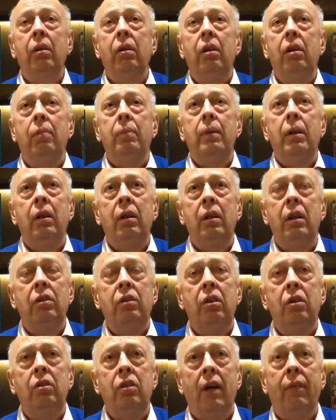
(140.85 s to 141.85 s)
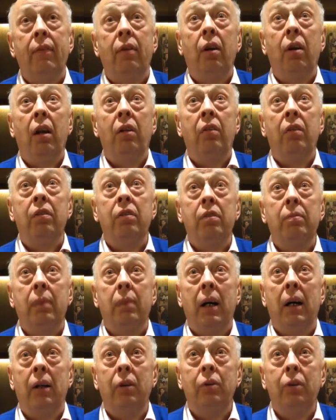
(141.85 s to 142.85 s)
communities to travel hundreds of
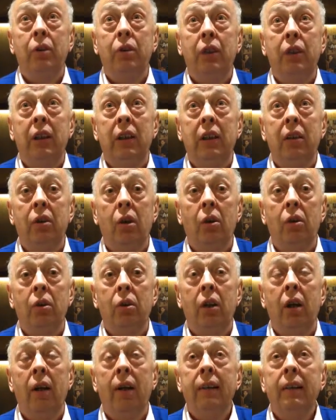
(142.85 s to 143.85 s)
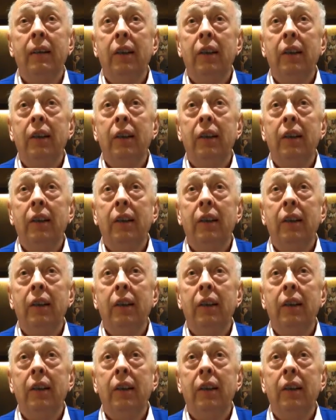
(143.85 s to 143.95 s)
miles to see the doctor,